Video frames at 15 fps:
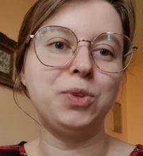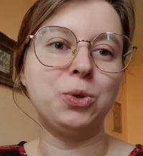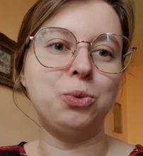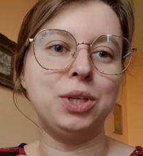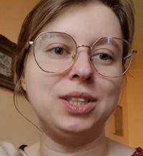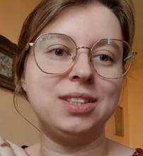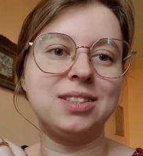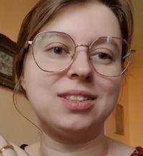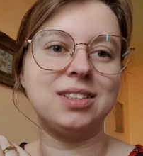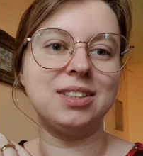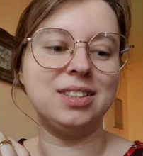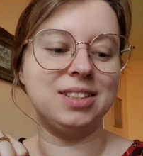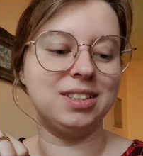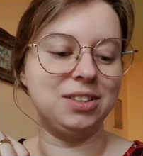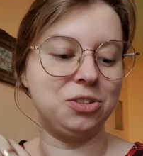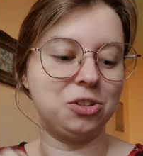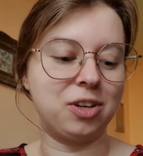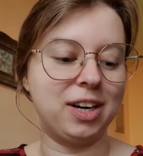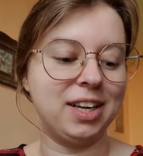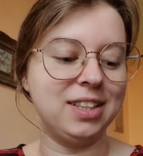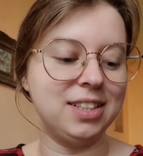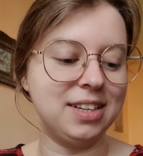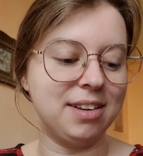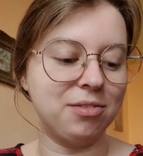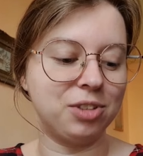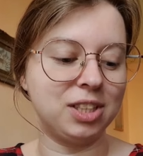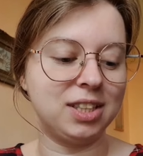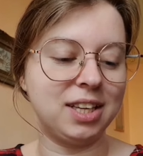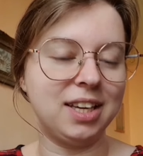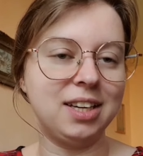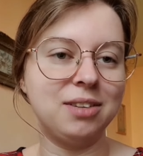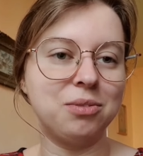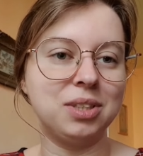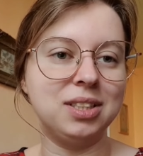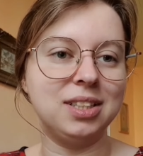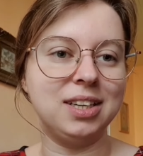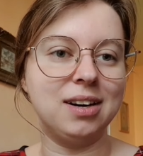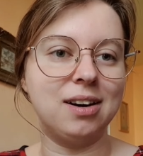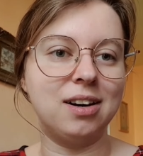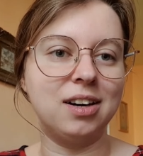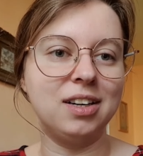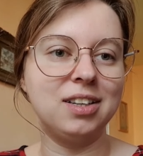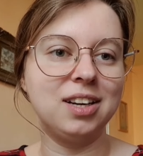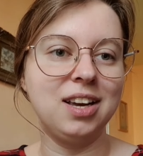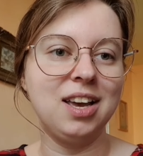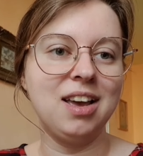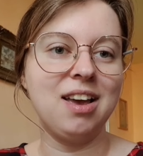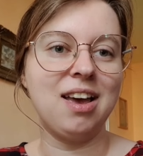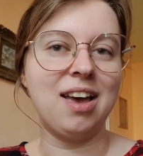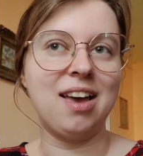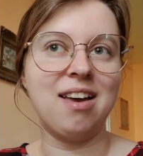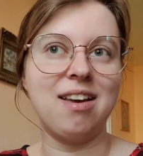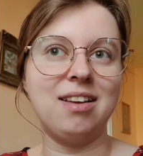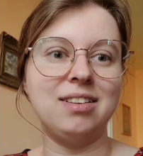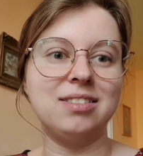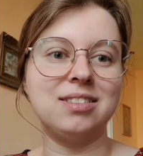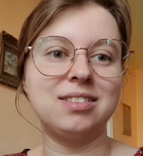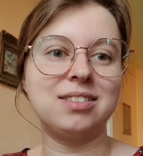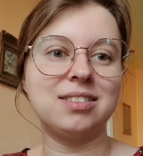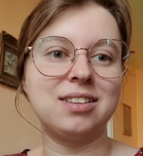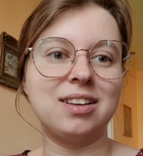with the thread and everything, with the yarn, and